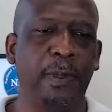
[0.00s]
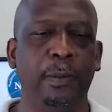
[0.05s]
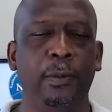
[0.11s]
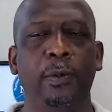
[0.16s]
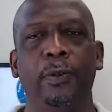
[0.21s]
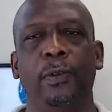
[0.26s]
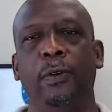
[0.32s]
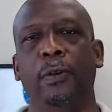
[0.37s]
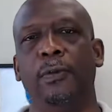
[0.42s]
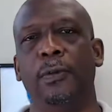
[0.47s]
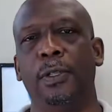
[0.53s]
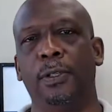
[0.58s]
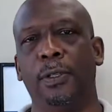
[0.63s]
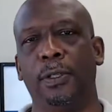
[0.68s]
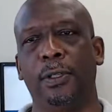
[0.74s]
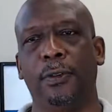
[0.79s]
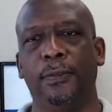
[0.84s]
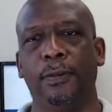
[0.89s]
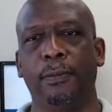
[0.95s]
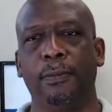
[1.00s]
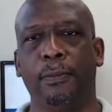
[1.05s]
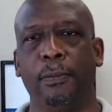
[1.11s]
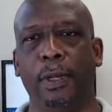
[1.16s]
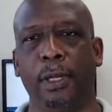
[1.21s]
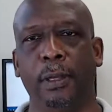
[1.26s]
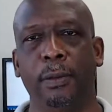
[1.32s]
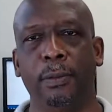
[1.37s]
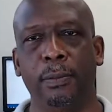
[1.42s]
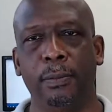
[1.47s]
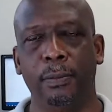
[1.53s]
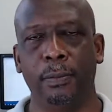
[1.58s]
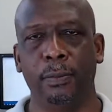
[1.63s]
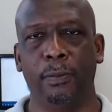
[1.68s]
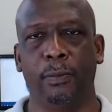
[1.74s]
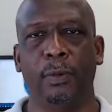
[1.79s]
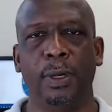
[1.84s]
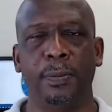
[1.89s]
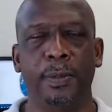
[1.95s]
been moved over to a different
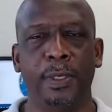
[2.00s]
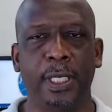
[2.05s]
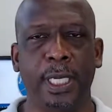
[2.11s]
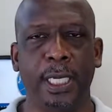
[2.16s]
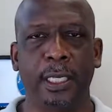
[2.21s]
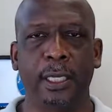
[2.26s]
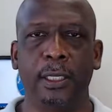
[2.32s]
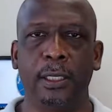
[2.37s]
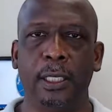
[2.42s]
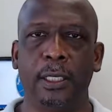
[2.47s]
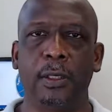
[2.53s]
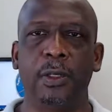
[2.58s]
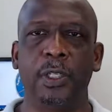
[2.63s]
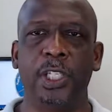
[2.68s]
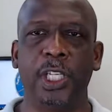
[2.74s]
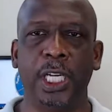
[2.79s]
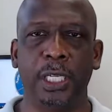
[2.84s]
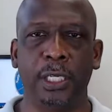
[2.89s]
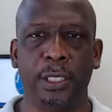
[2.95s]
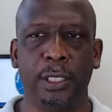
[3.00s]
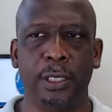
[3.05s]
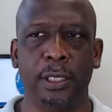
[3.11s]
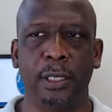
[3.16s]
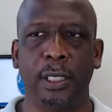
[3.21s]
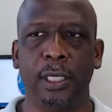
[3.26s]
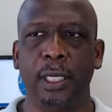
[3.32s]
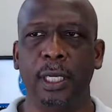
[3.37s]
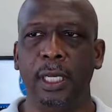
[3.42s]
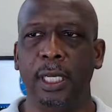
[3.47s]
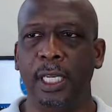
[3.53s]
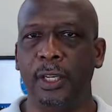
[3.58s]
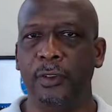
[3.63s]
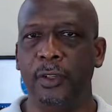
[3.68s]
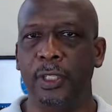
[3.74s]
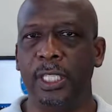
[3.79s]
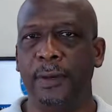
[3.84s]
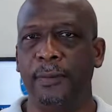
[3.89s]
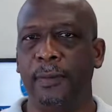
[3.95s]
website because they're doing changes. You
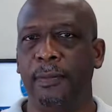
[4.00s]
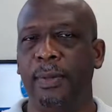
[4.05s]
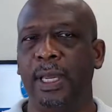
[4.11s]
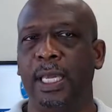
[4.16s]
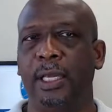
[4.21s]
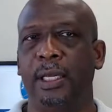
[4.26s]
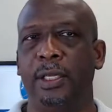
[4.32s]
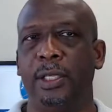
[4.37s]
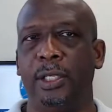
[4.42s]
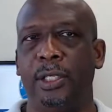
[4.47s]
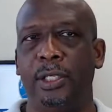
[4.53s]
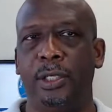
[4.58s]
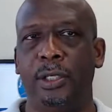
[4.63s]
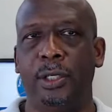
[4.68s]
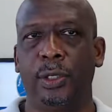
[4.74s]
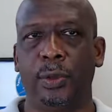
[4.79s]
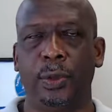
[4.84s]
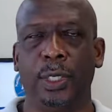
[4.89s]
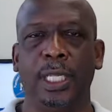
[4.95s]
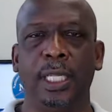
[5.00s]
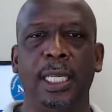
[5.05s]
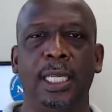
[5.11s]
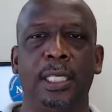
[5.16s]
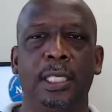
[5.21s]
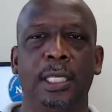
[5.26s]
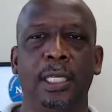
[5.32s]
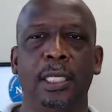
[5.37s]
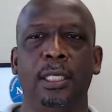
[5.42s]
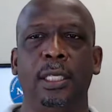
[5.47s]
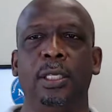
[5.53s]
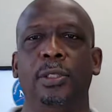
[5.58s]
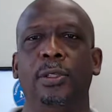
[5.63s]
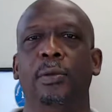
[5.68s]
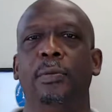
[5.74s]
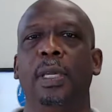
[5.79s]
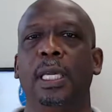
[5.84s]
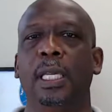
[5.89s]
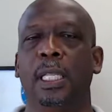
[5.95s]
know, this happened back in 2019. They're
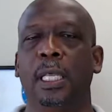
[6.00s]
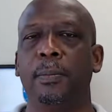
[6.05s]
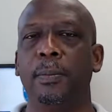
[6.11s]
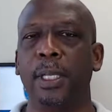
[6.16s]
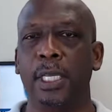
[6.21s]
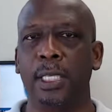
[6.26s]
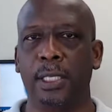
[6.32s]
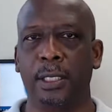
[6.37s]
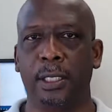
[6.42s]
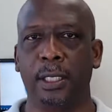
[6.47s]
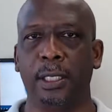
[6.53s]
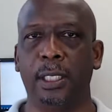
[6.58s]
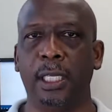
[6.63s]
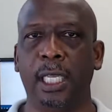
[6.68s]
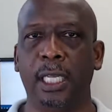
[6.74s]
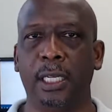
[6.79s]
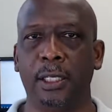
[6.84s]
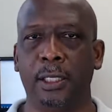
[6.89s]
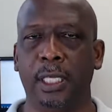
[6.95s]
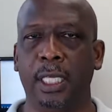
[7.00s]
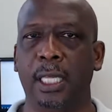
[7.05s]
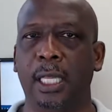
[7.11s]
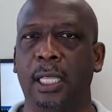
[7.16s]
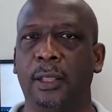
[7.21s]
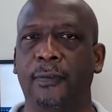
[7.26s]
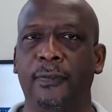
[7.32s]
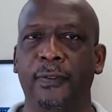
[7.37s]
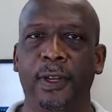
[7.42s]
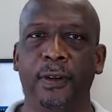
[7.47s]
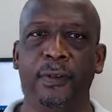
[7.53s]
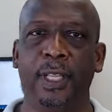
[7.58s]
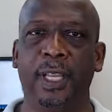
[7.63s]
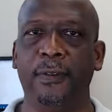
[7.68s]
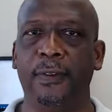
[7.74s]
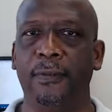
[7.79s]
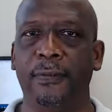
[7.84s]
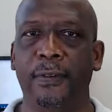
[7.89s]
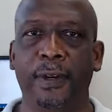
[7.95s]
still making updates today because they
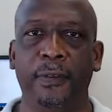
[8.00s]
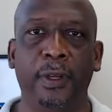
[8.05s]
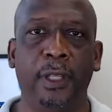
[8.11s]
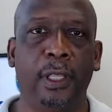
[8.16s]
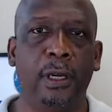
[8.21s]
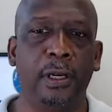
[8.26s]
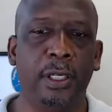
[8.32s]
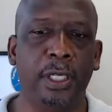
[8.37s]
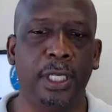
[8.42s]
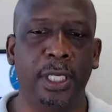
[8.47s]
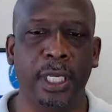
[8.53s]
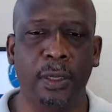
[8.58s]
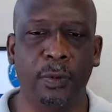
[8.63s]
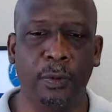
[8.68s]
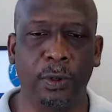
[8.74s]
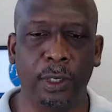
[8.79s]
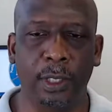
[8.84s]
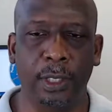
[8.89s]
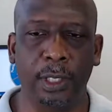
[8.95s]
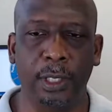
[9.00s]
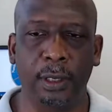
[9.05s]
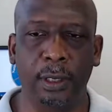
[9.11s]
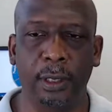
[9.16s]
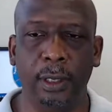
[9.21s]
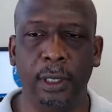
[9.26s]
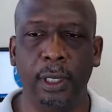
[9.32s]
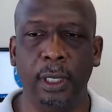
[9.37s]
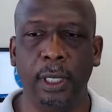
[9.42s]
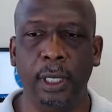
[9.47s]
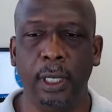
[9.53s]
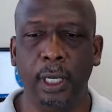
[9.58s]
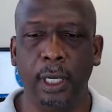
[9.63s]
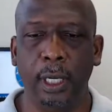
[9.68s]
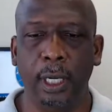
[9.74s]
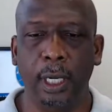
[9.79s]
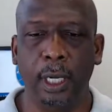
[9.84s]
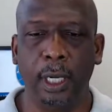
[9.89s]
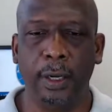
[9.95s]
have a very large network there.
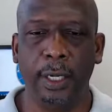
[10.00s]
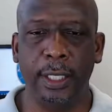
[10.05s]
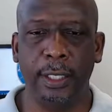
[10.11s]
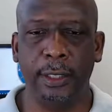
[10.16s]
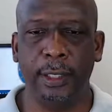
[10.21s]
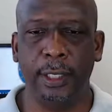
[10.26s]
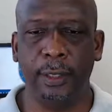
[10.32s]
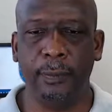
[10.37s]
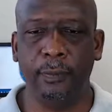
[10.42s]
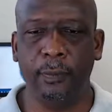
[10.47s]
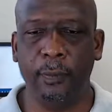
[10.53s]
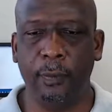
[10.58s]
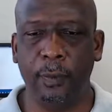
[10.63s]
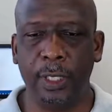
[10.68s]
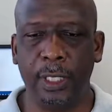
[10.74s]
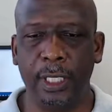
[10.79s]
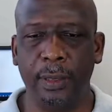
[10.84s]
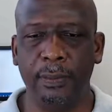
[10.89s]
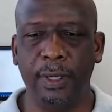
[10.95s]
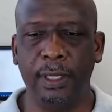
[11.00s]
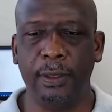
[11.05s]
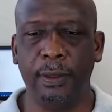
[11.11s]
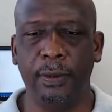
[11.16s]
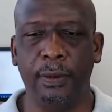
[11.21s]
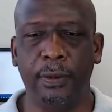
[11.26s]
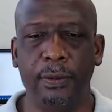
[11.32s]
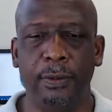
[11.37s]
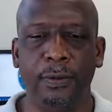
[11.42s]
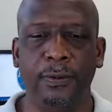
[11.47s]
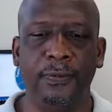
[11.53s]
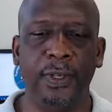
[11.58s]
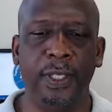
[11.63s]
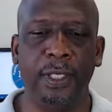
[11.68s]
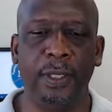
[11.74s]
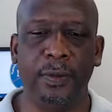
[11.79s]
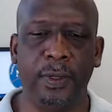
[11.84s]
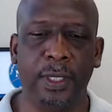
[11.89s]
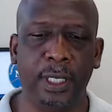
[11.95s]
All right, then. We talk about who the
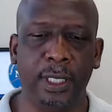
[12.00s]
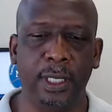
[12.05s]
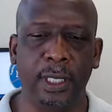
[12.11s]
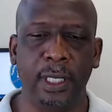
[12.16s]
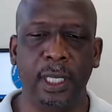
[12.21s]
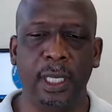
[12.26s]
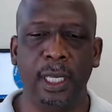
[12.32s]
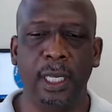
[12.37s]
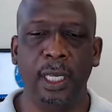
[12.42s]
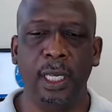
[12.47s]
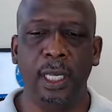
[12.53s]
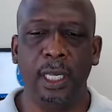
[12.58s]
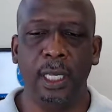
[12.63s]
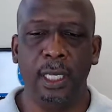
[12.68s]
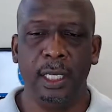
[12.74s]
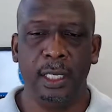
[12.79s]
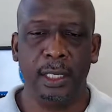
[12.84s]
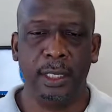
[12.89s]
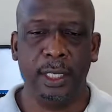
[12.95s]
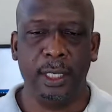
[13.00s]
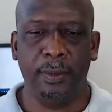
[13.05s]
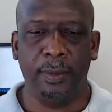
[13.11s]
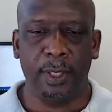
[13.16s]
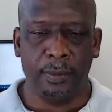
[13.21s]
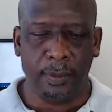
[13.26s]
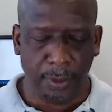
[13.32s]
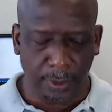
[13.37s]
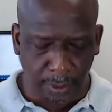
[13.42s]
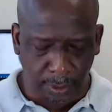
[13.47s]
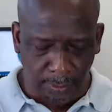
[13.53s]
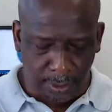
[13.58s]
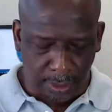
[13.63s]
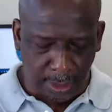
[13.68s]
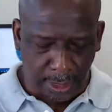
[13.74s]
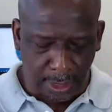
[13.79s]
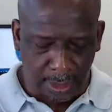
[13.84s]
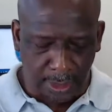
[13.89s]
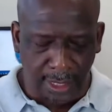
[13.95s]
vendor is. Step number 2 is
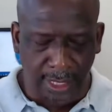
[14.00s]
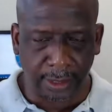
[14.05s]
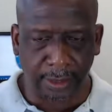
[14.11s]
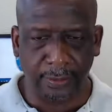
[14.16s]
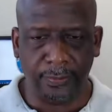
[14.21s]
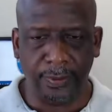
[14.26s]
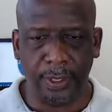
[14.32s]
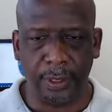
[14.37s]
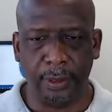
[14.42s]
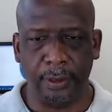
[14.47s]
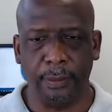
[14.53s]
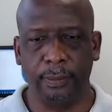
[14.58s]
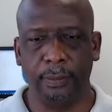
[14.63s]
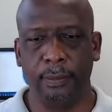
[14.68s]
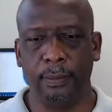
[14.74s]
contact the vendor.